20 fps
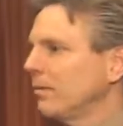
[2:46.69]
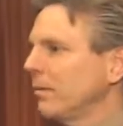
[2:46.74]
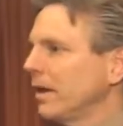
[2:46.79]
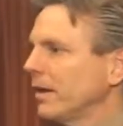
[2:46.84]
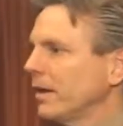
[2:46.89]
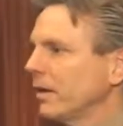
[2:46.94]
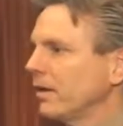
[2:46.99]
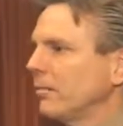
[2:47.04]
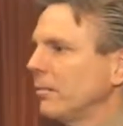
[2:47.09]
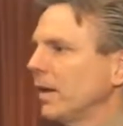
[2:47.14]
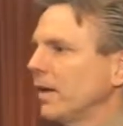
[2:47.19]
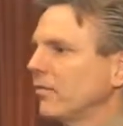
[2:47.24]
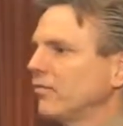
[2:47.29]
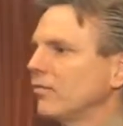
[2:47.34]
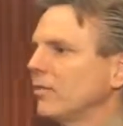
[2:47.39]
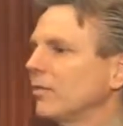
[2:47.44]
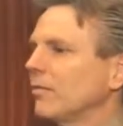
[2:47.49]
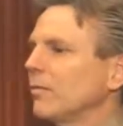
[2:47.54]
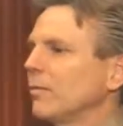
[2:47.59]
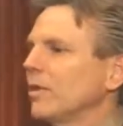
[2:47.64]
many of the
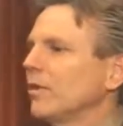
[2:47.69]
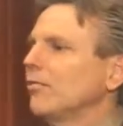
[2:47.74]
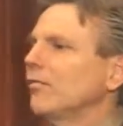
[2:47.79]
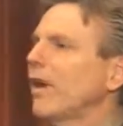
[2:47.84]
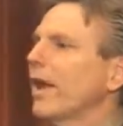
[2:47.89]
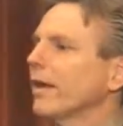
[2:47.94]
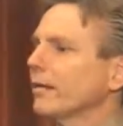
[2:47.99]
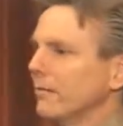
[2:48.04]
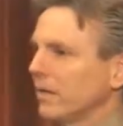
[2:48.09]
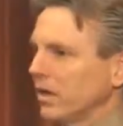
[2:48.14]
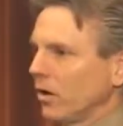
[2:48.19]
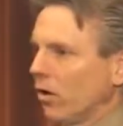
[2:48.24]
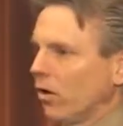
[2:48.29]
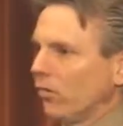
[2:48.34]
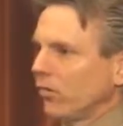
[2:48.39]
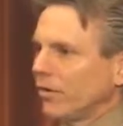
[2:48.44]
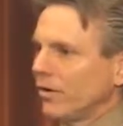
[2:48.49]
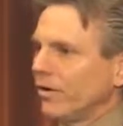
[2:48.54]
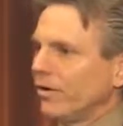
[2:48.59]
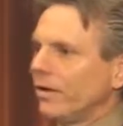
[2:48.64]
patients would drag me
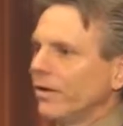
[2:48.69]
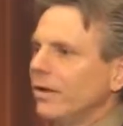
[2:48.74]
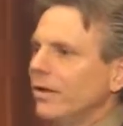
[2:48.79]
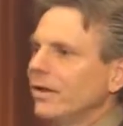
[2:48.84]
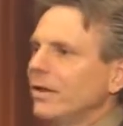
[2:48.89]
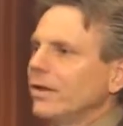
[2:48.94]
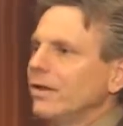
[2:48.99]
over